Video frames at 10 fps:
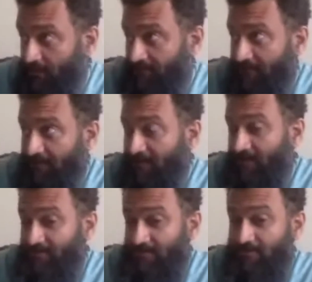other
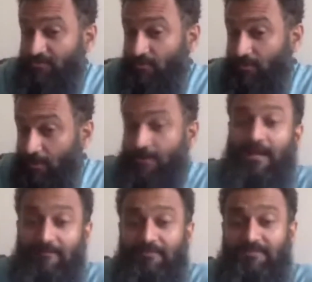cultures do not
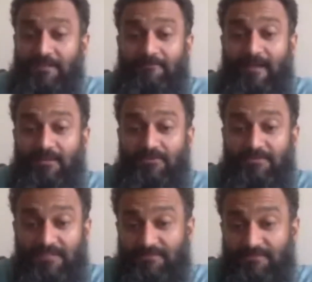have the same values
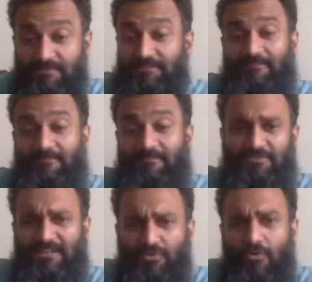as Western values.
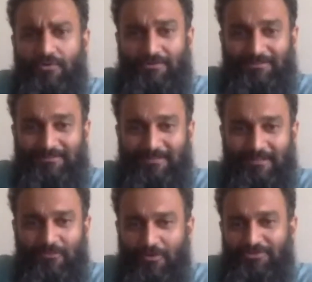They don't,
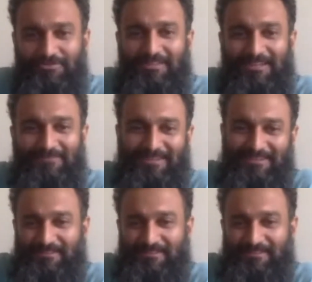nor should they be.